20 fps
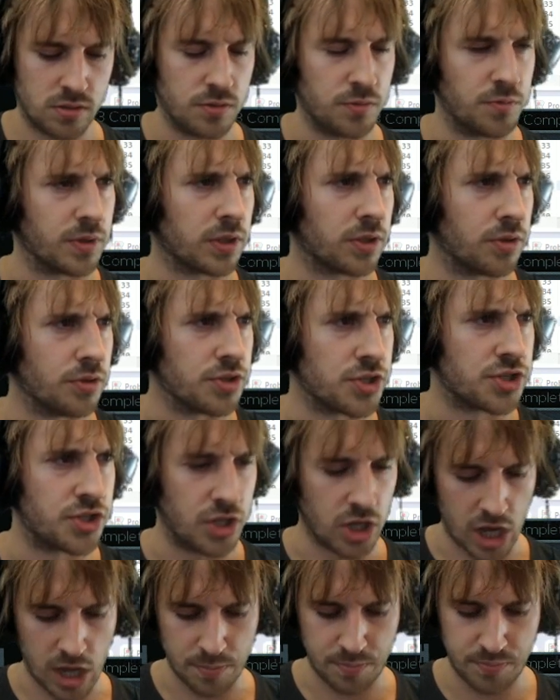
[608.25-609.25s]
Recurse
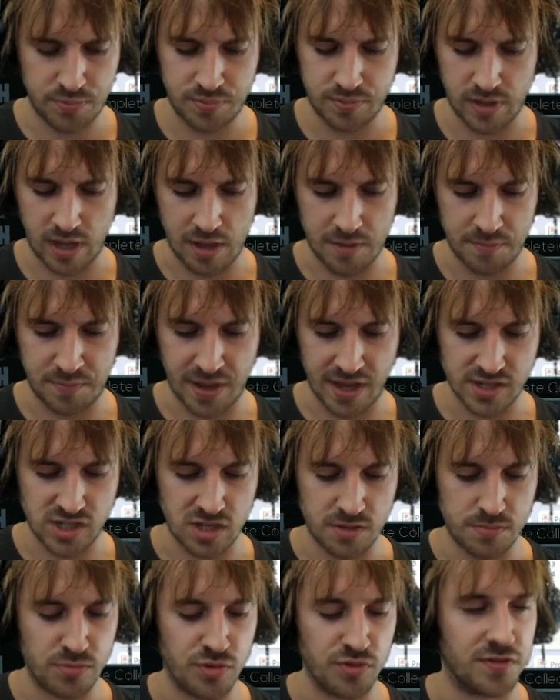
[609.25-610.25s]
stop. I
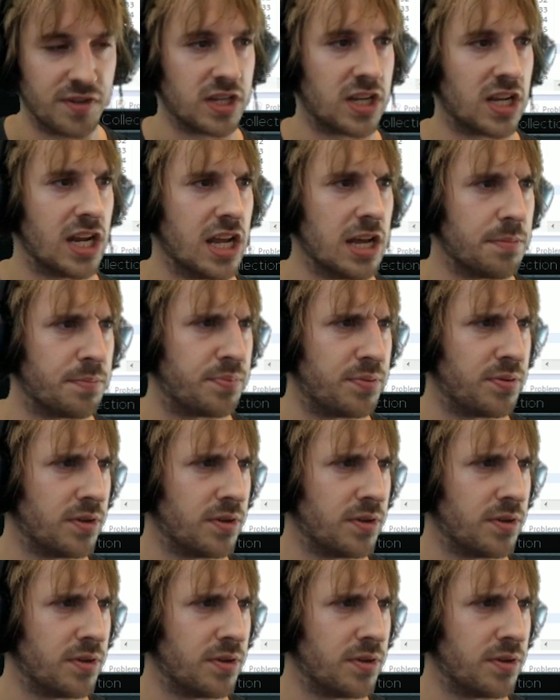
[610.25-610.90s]
pass a movie clip.